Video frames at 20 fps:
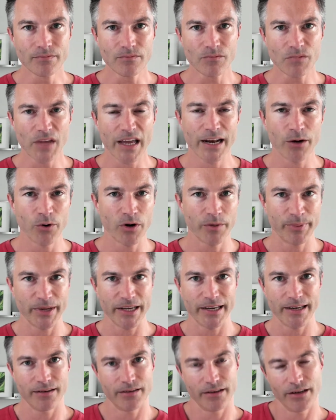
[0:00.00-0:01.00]
And it would
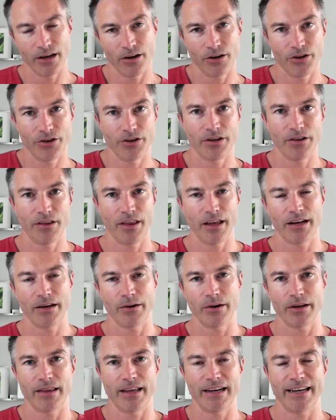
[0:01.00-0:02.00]
be,
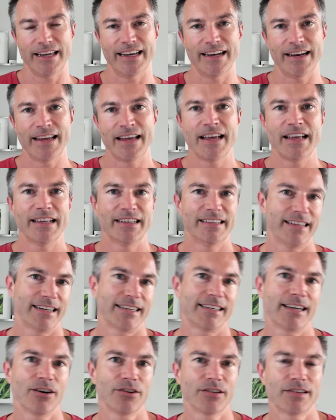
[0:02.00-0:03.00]
they'd get
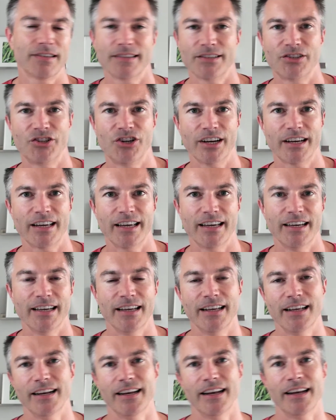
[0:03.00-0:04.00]
6 ounces of chicken
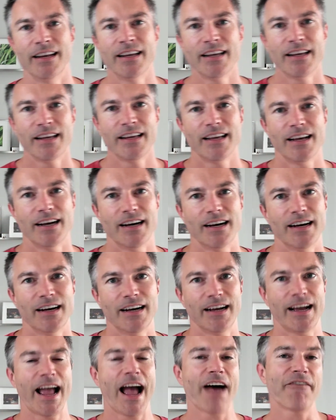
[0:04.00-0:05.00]
and
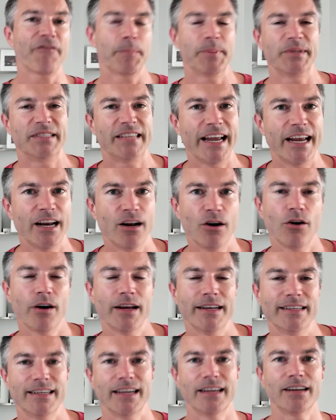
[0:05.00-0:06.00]
half a potato
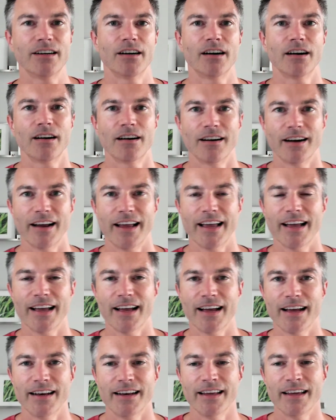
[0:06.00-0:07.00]
at dinner,
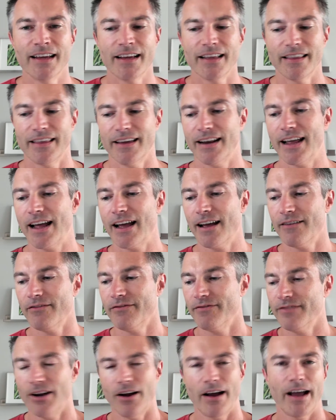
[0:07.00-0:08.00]
and they'd
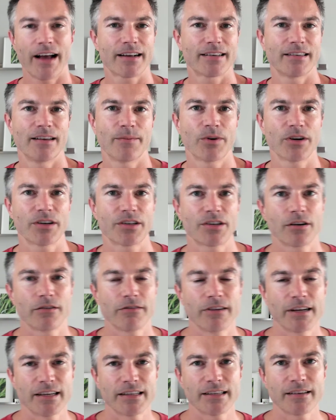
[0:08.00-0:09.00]
have, X number of
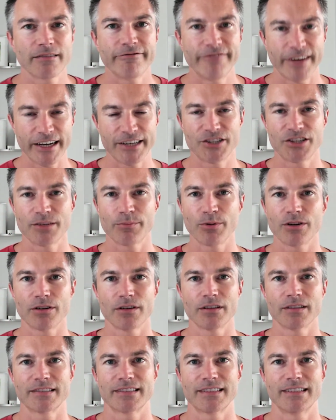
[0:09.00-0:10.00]
servings of
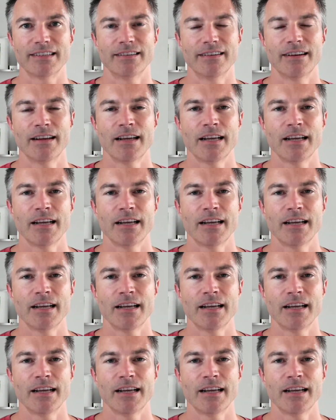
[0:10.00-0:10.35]
vegetables, and